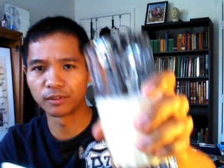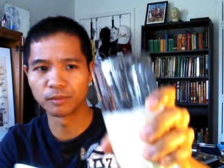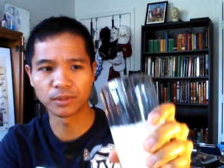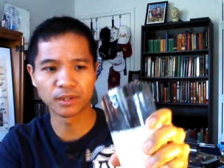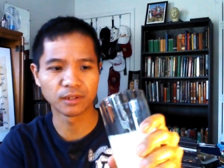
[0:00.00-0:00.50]
It
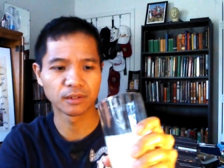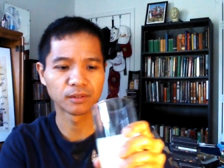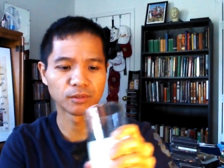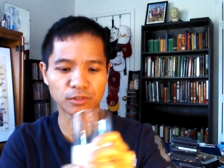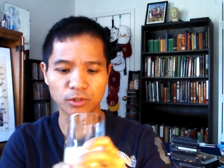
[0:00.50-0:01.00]
seems like.
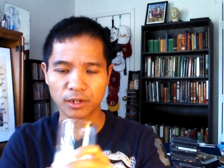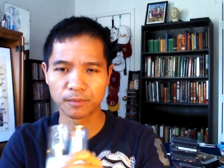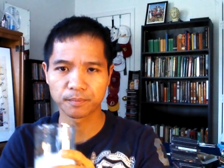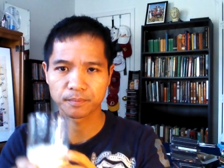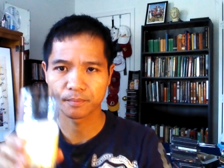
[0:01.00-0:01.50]
Let's try
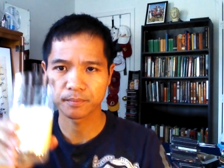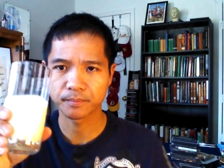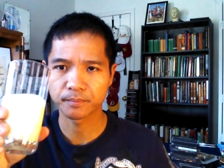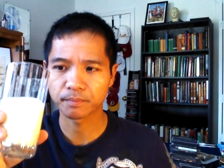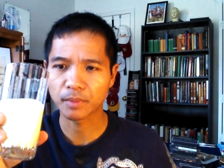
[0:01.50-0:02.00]
it.
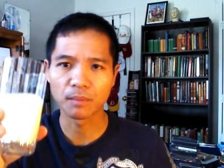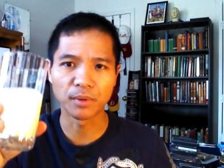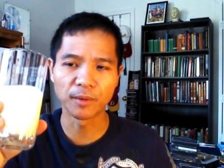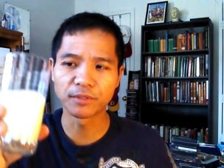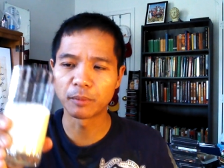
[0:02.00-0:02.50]

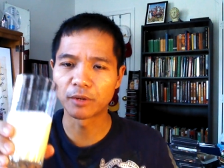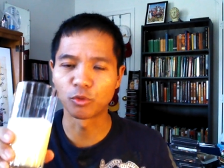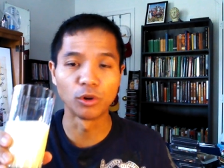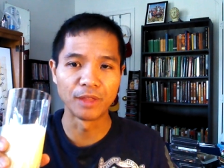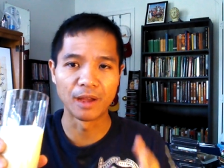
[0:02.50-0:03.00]
Bottoms up. My
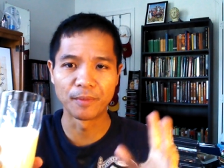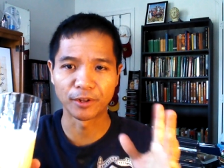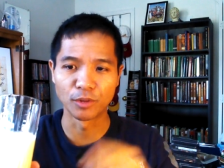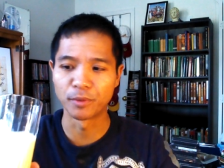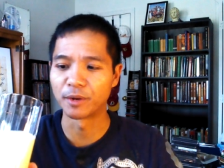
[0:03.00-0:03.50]
well, no, I'm not
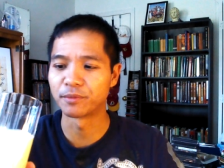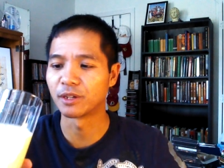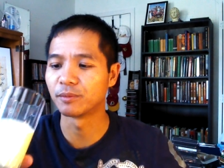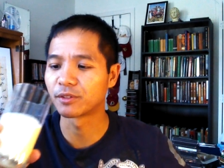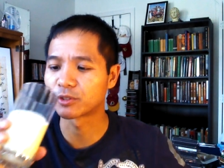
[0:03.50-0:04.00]
gonna go bottoms
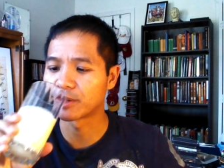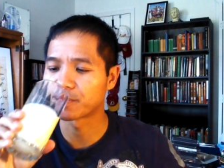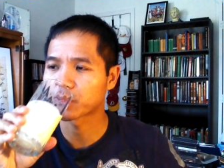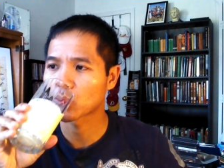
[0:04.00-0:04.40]
up. Let's try it.